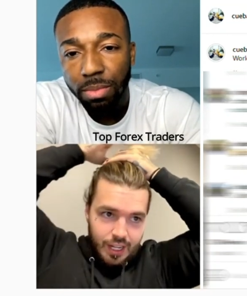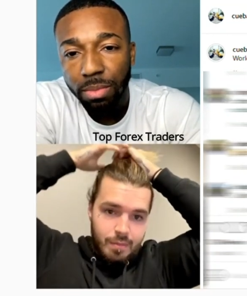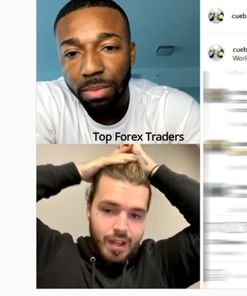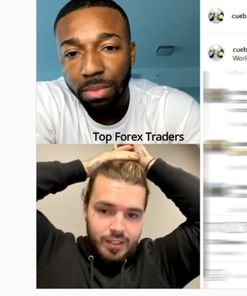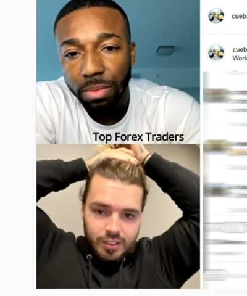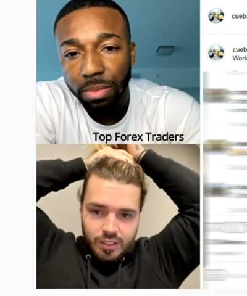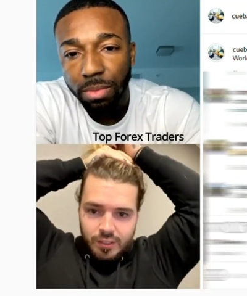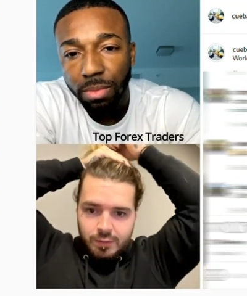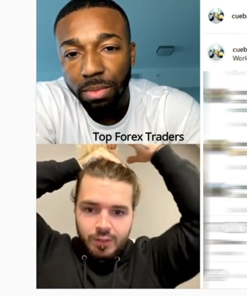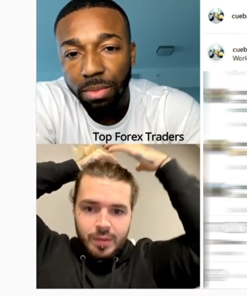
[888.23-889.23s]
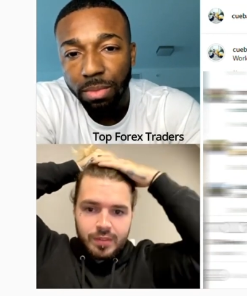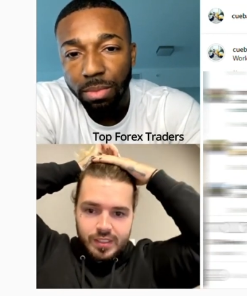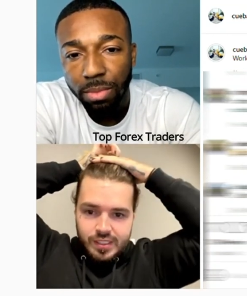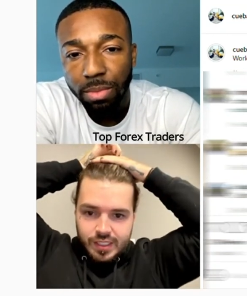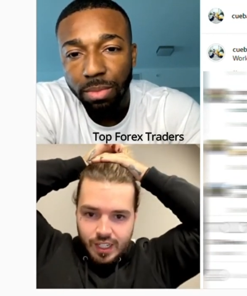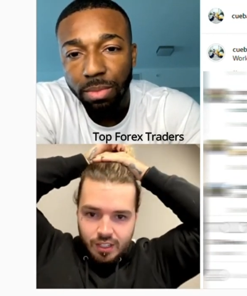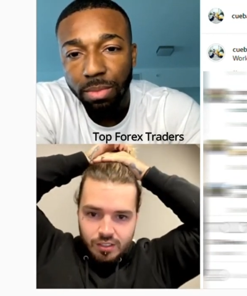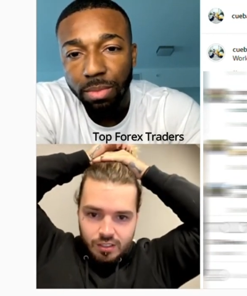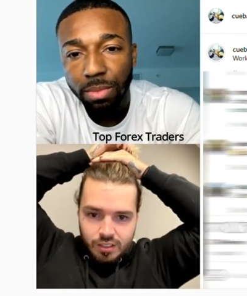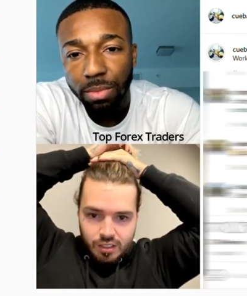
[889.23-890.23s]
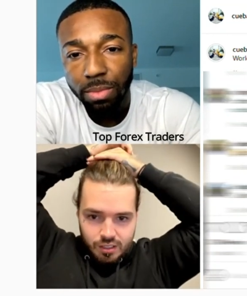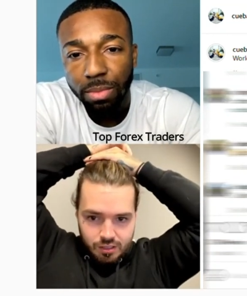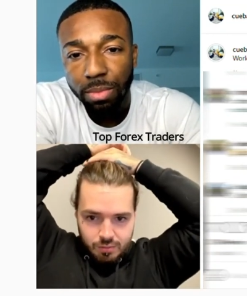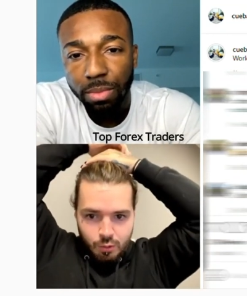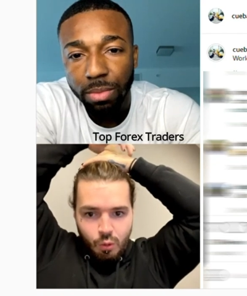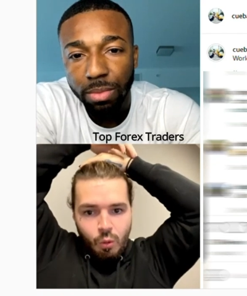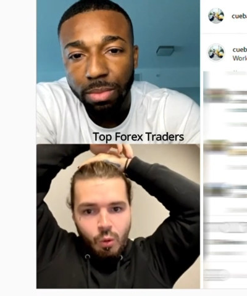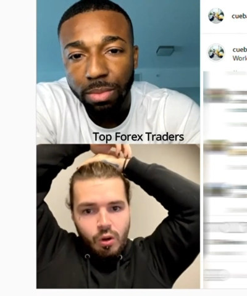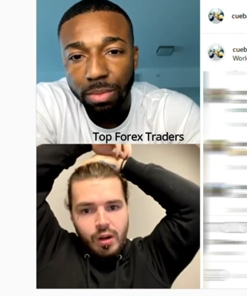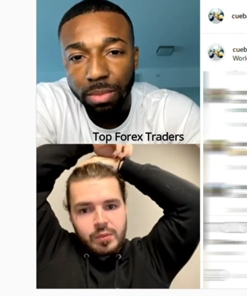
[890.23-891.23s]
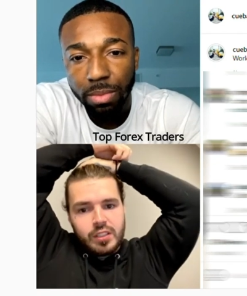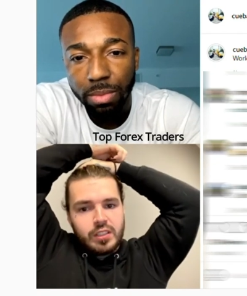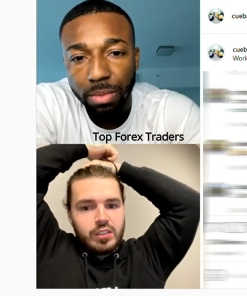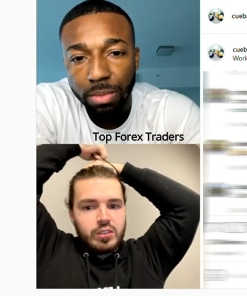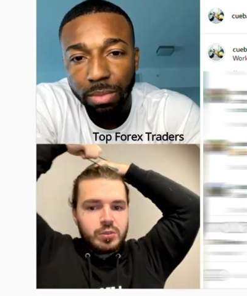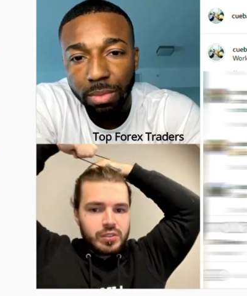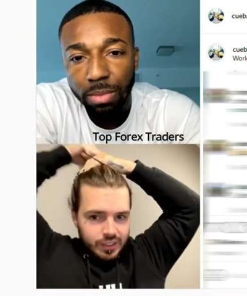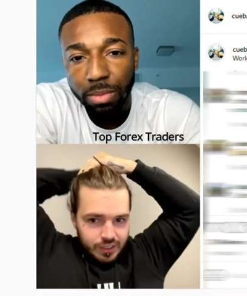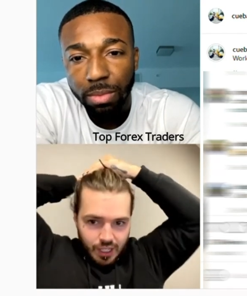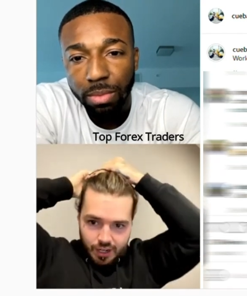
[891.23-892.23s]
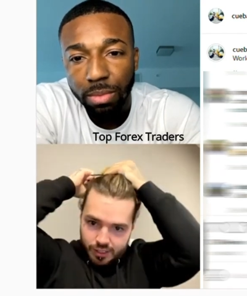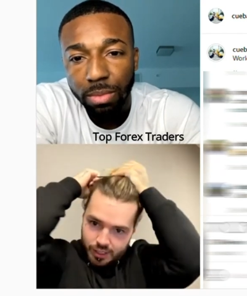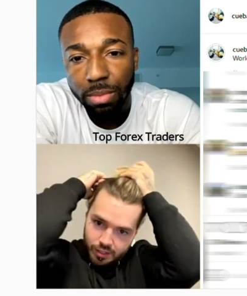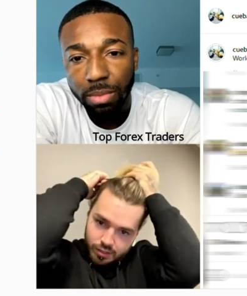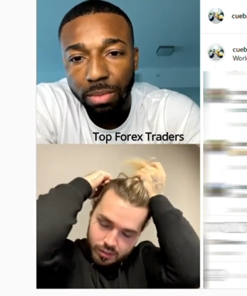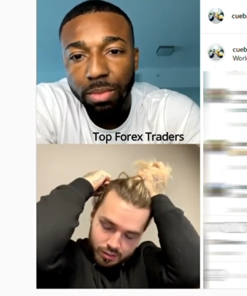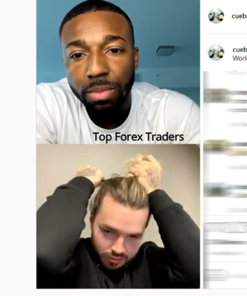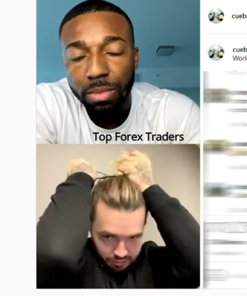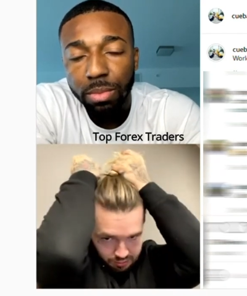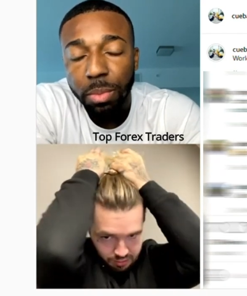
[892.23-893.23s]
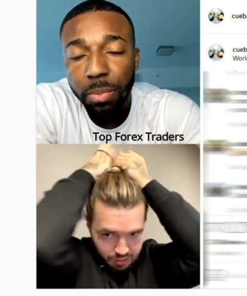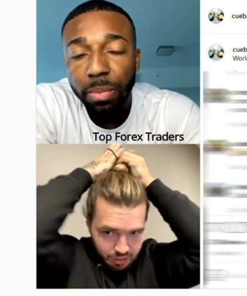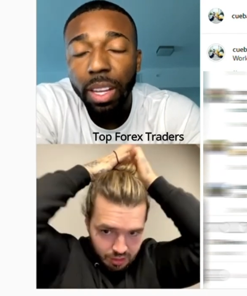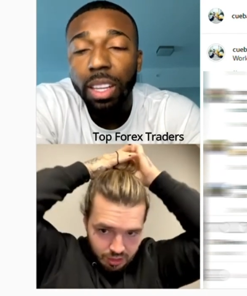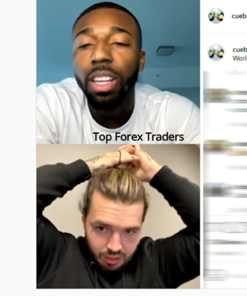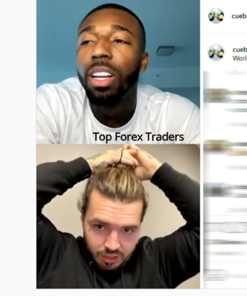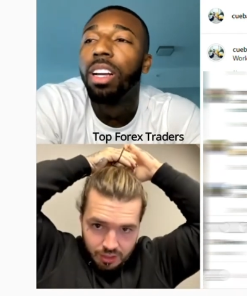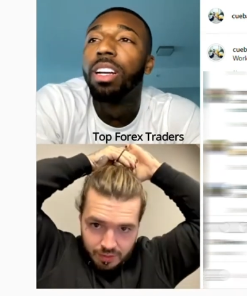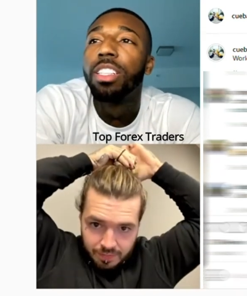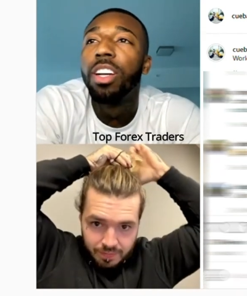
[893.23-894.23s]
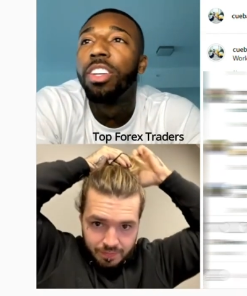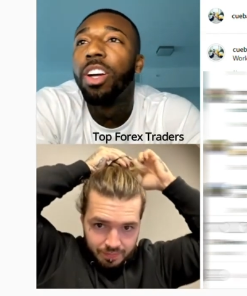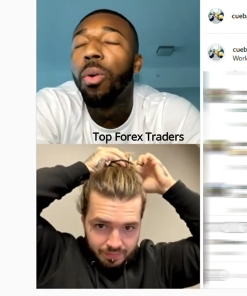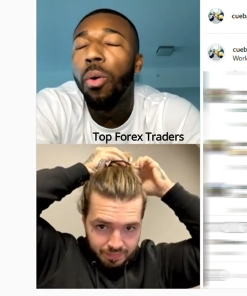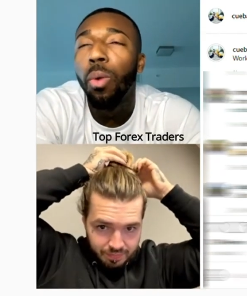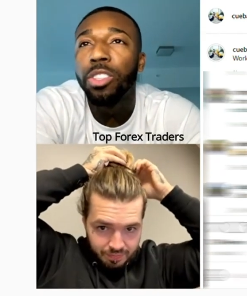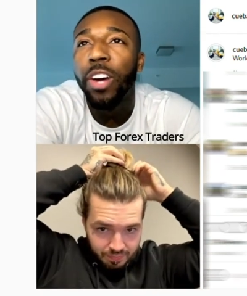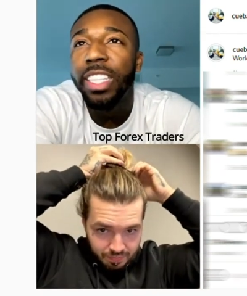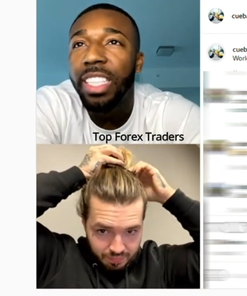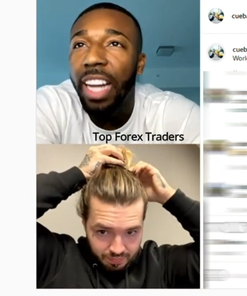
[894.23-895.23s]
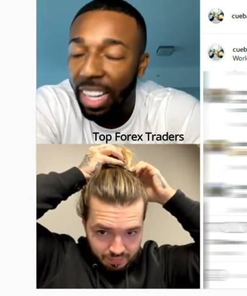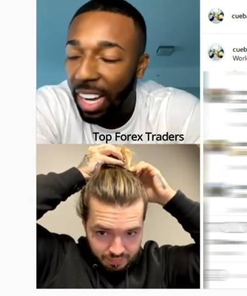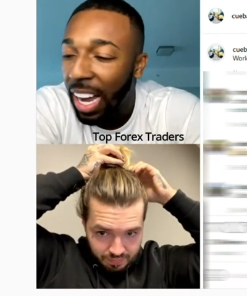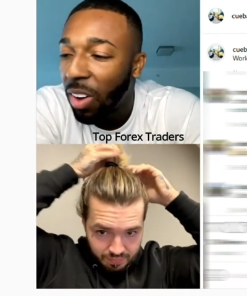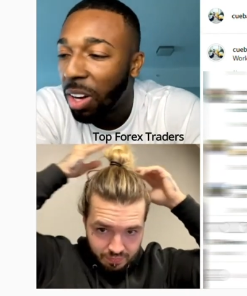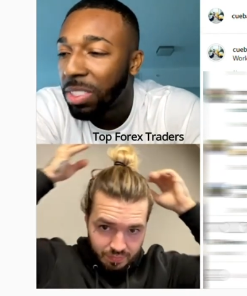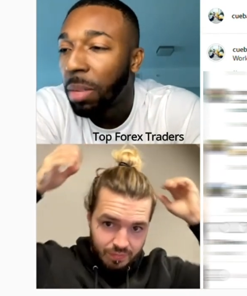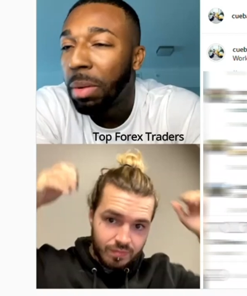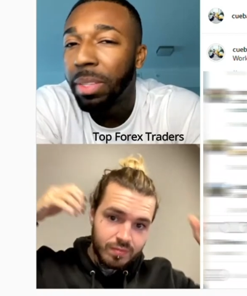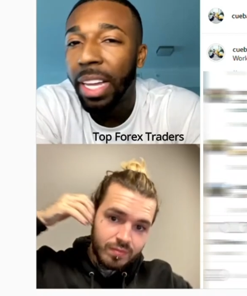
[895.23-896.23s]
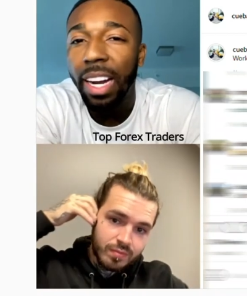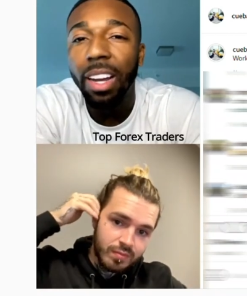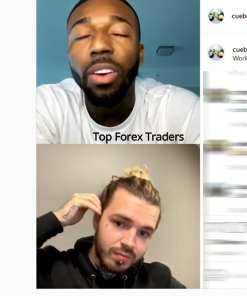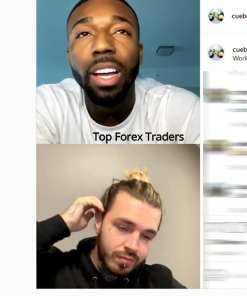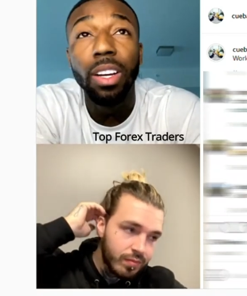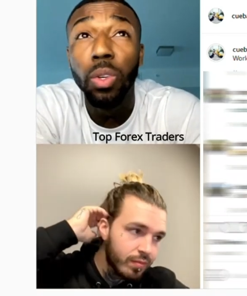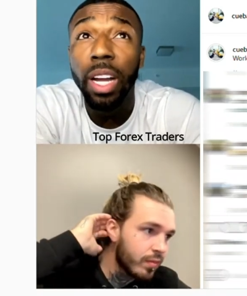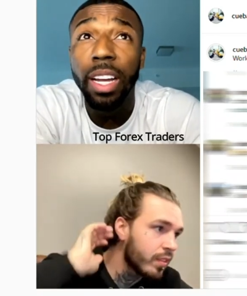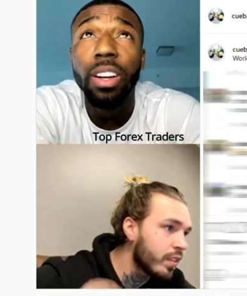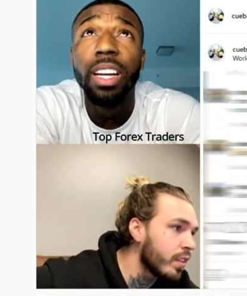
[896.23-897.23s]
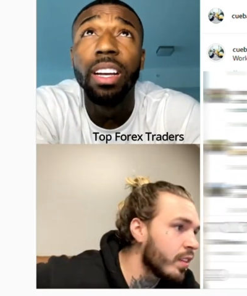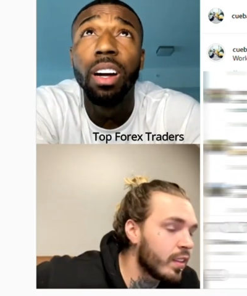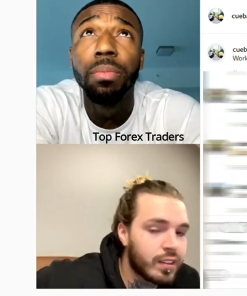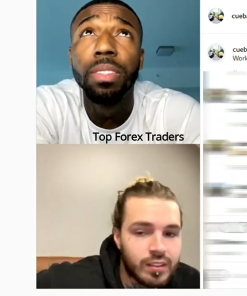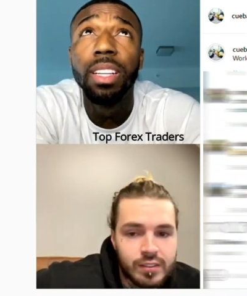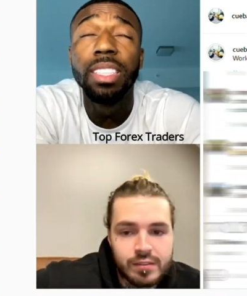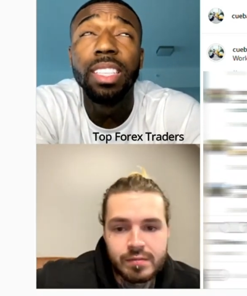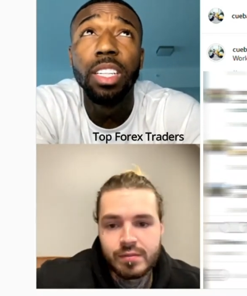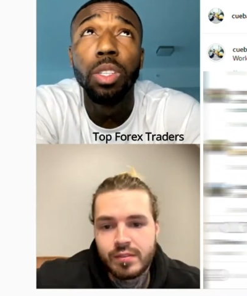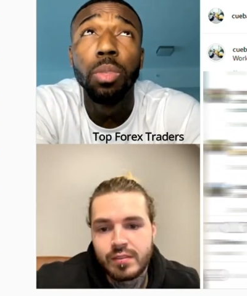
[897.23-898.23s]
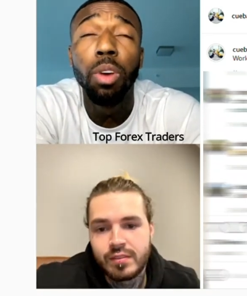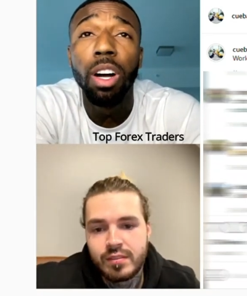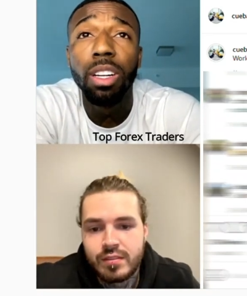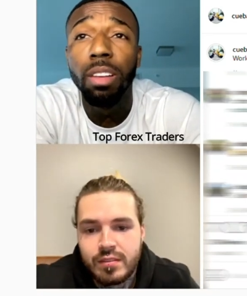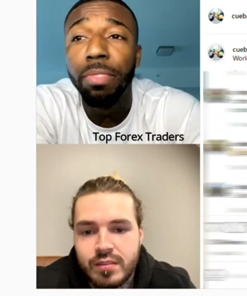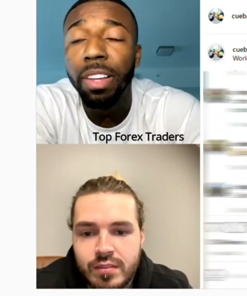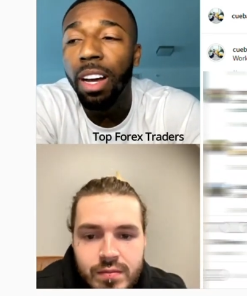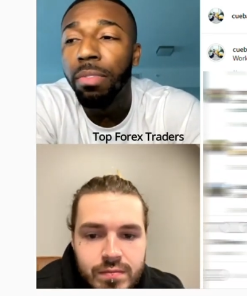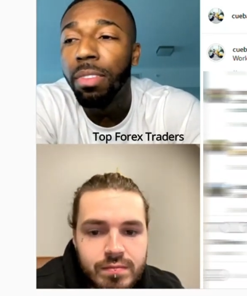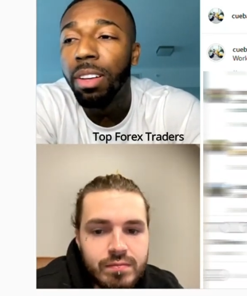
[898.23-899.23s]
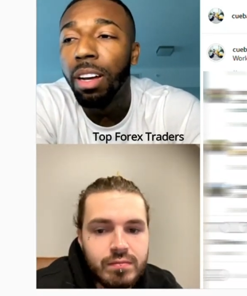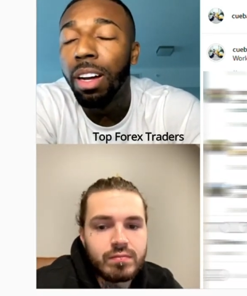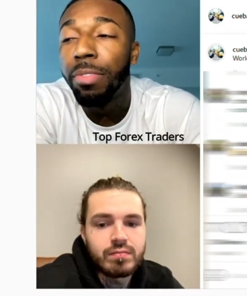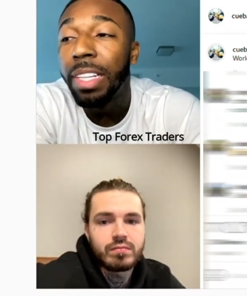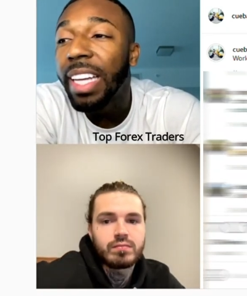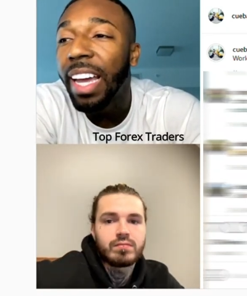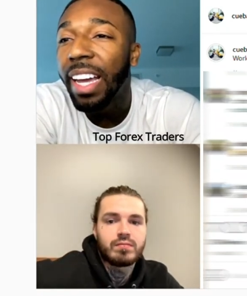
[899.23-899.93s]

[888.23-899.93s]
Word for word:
Speaker 1: I'm either gonna flip this account, um, or I'm gonna lose the entire account.
Speaker 2: Yo, you know what's crazy? Like how um some people think like, okay, cool, like okay, um, let's say you brought a, a, a 50k